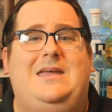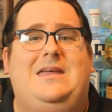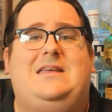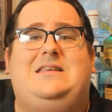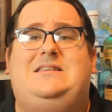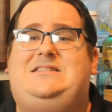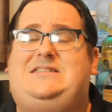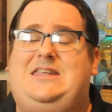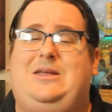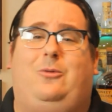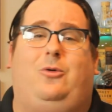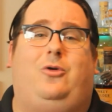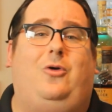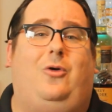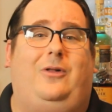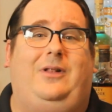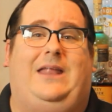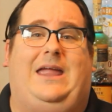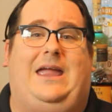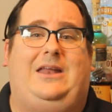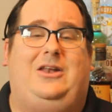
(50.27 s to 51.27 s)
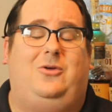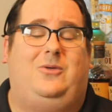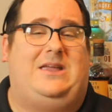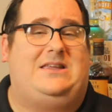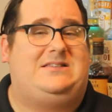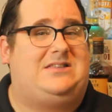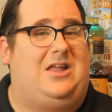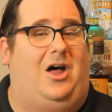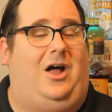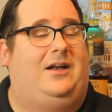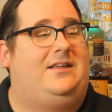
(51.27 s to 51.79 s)
SeaWorld Orlando
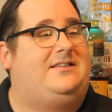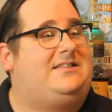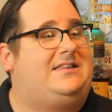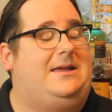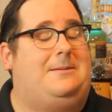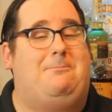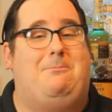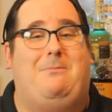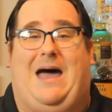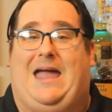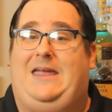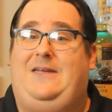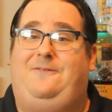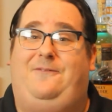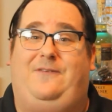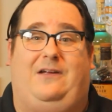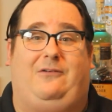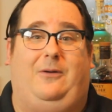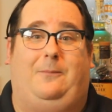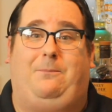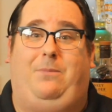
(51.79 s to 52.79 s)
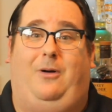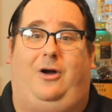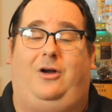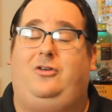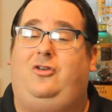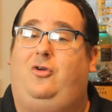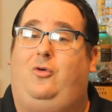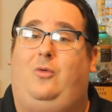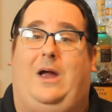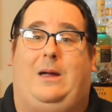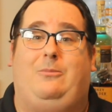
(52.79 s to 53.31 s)
is honestly my favorite park
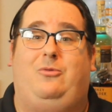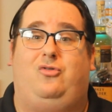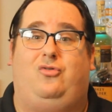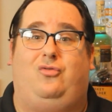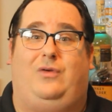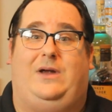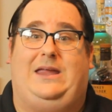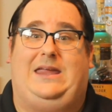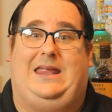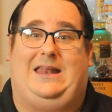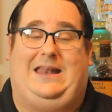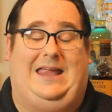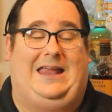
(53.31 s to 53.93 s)
to grab a drink in,